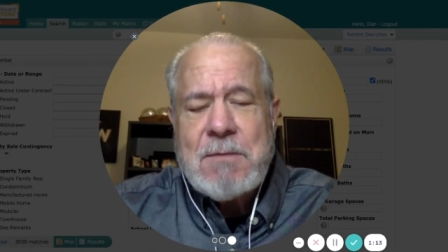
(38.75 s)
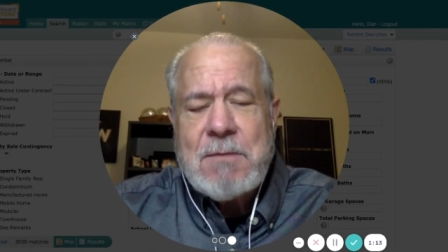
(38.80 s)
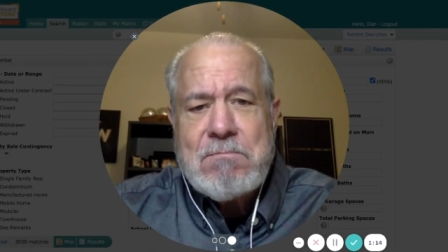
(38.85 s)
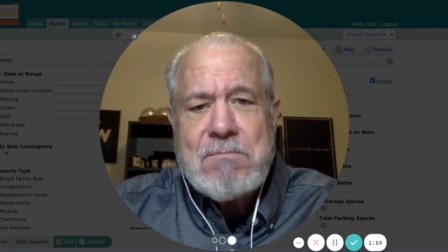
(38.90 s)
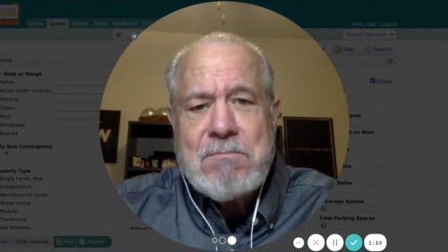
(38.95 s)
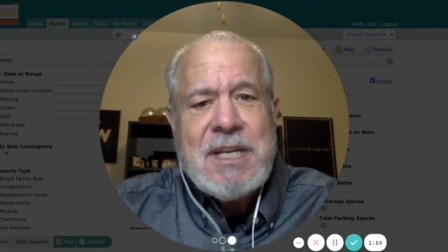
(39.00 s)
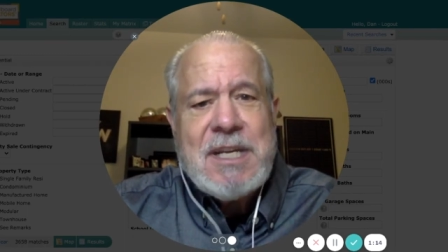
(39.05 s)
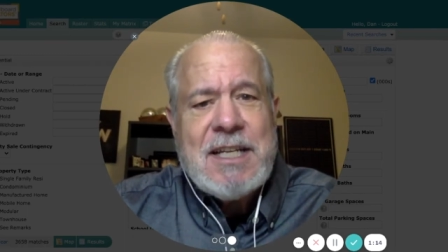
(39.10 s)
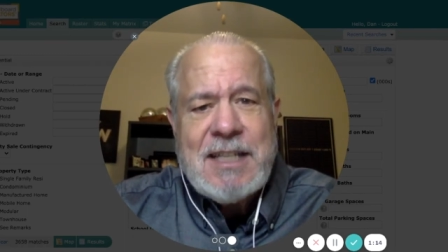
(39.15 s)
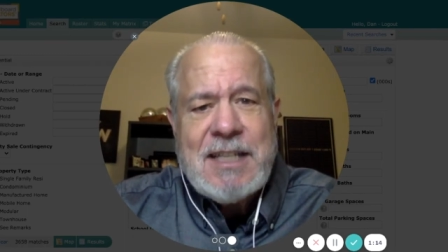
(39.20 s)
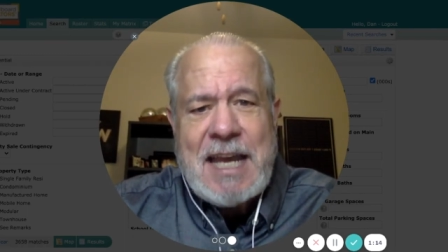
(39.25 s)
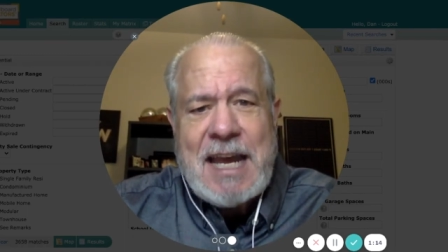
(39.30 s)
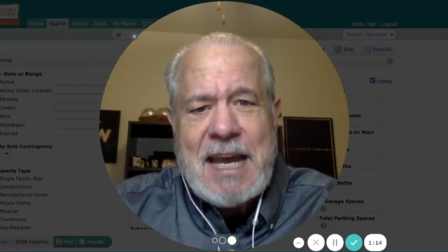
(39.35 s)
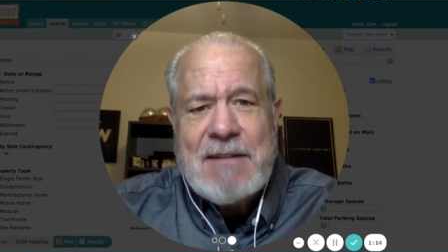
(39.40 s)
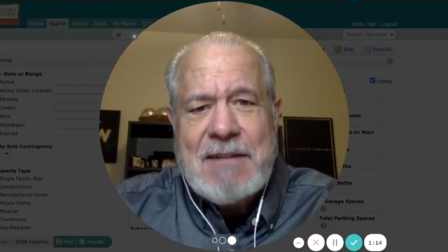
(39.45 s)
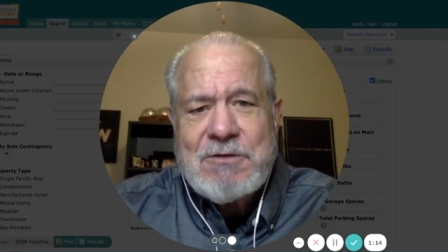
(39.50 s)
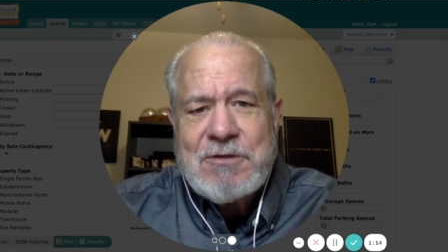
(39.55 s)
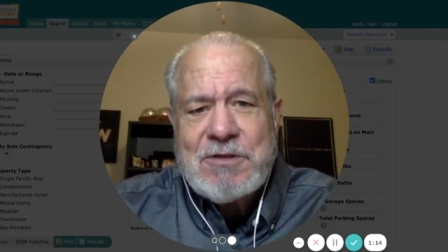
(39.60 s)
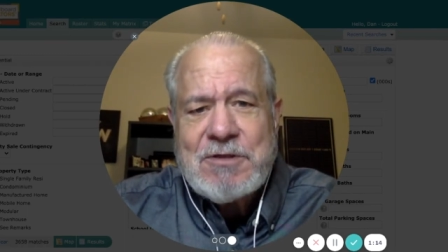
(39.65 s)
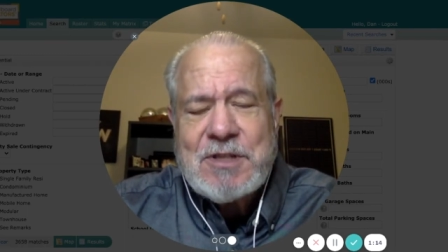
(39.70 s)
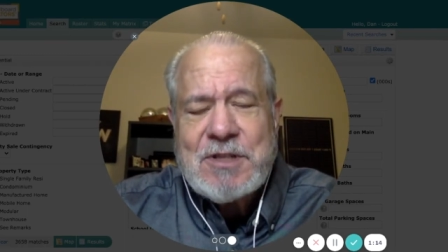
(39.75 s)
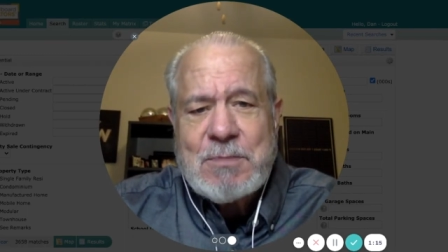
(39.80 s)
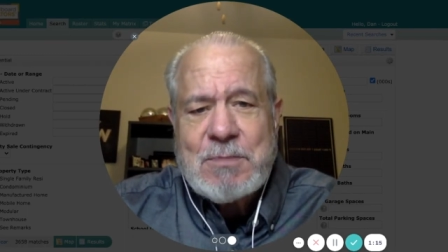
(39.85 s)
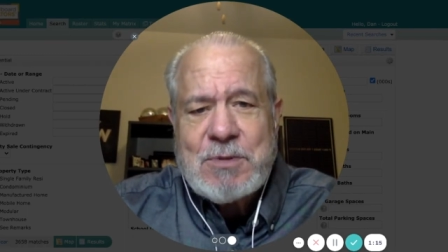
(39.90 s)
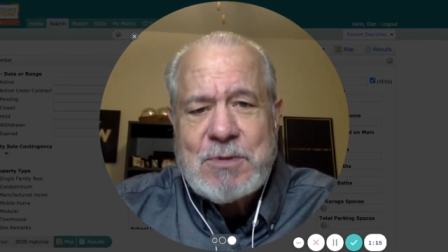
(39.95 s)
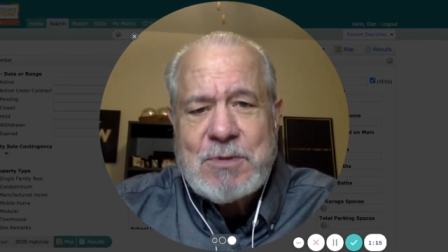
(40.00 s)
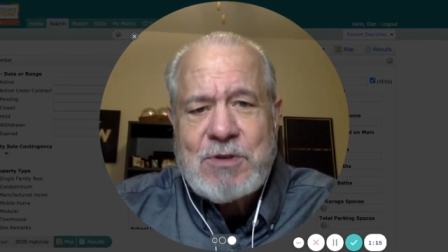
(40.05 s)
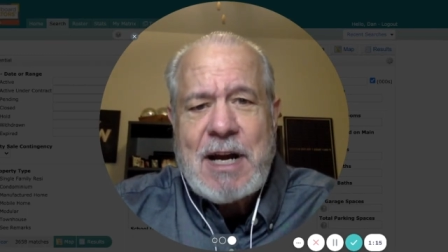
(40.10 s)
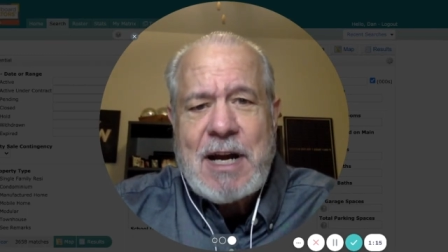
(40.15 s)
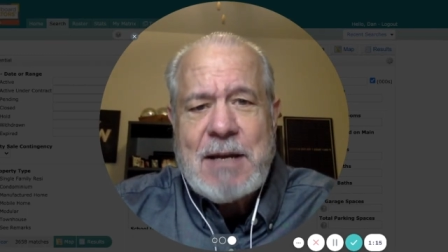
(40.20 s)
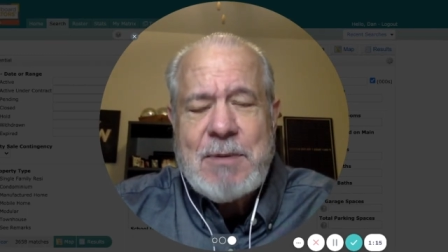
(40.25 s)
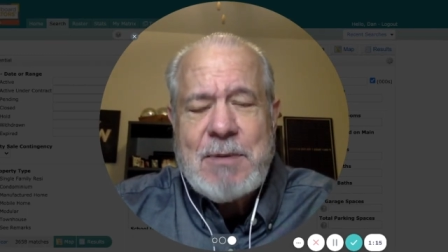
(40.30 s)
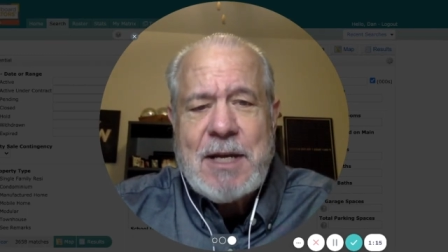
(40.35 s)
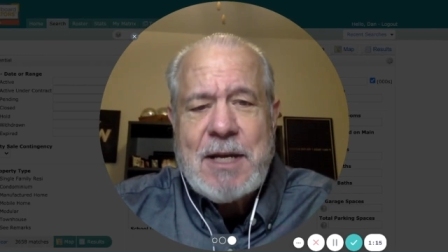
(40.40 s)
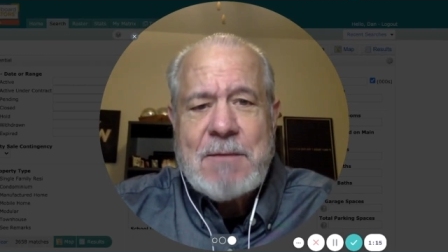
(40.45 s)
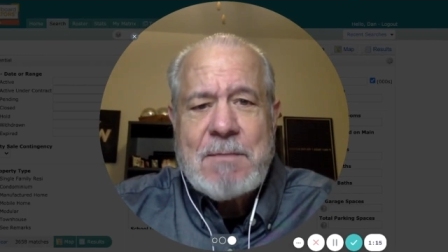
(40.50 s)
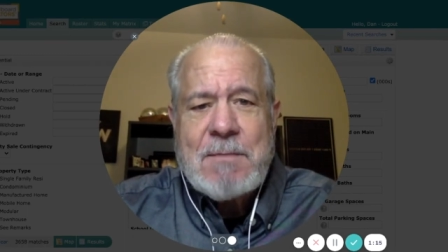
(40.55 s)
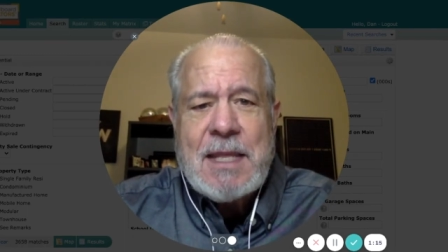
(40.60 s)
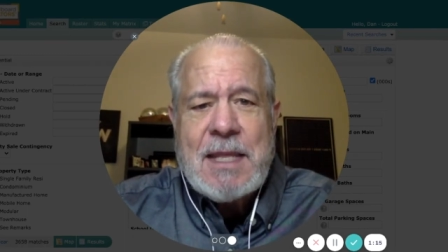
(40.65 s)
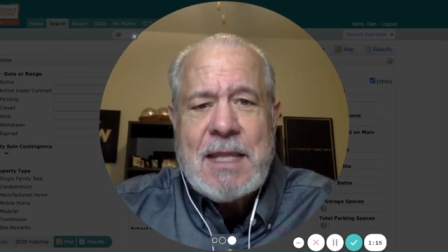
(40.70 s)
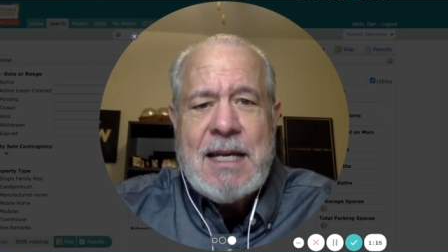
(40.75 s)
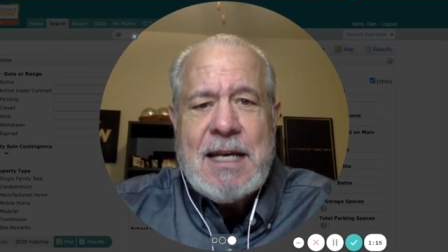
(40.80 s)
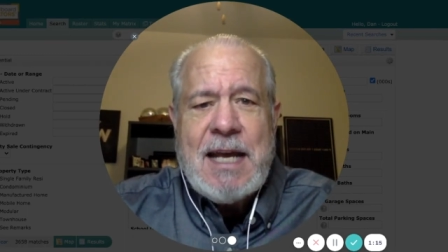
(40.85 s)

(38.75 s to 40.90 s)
immediately after subscribing,